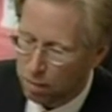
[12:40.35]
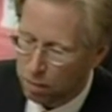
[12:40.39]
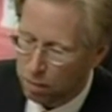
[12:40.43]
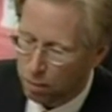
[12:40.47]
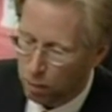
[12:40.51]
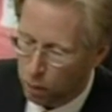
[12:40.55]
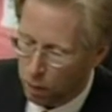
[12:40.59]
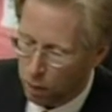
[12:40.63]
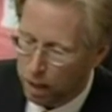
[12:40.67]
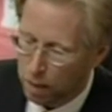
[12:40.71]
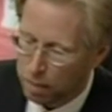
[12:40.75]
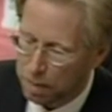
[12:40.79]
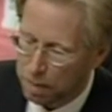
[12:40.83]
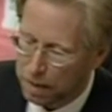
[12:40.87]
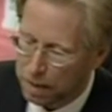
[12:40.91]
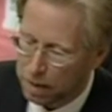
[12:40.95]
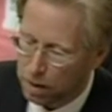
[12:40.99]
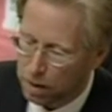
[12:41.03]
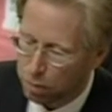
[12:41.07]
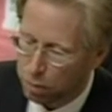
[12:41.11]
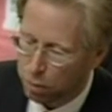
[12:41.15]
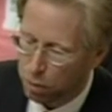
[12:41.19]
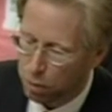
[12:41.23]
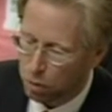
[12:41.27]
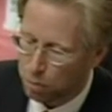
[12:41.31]
recommended
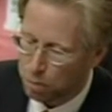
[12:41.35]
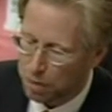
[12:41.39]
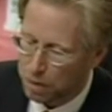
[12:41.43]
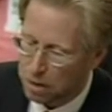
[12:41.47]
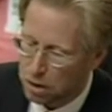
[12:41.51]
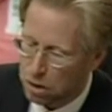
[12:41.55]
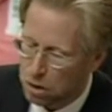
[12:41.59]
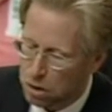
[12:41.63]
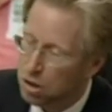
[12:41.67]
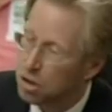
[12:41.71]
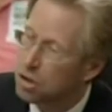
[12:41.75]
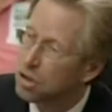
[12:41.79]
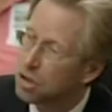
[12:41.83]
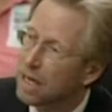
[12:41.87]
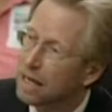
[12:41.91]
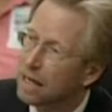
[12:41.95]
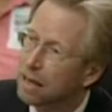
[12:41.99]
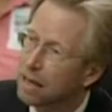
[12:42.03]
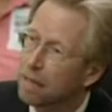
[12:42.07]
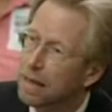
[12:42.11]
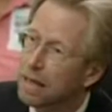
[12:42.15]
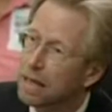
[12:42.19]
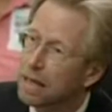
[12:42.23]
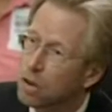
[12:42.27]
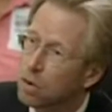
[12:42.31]
improvements to
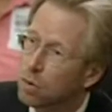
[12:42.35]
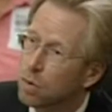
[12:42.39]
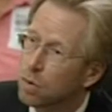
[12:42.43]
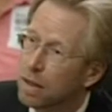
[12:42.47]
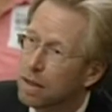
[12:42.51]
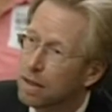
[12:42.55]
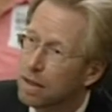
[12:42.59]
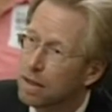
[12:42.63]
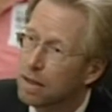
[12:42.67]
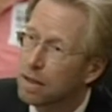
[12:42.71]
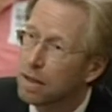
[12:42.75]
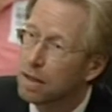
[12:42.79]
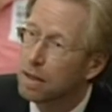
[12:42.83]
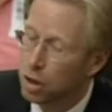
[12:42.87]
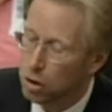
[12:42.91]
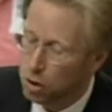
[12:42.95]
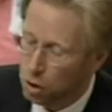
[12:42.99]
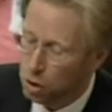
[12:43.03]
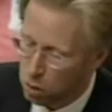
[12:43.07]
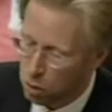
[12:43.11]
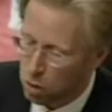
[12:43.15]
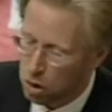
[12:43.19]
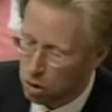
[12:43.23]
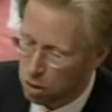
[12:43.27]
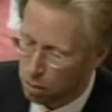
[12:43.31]
state-administered
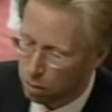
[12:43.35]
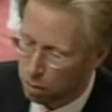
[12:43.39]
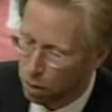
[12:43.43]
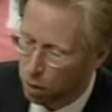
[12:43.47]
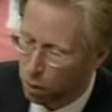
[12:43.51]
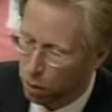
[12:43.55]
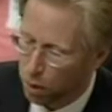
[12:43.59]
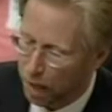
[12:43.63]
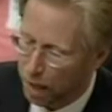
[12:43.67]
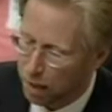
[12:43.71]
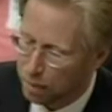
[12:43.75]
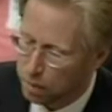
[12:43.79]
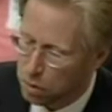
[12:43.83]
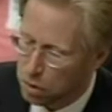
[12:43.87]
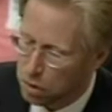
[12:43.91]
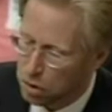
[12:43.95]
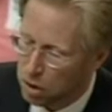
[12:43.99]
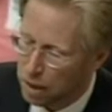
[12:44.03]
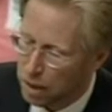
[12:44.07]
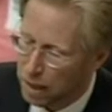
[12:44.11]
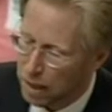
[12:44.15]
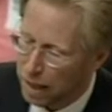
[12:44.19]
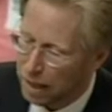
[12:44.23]
nutrition programs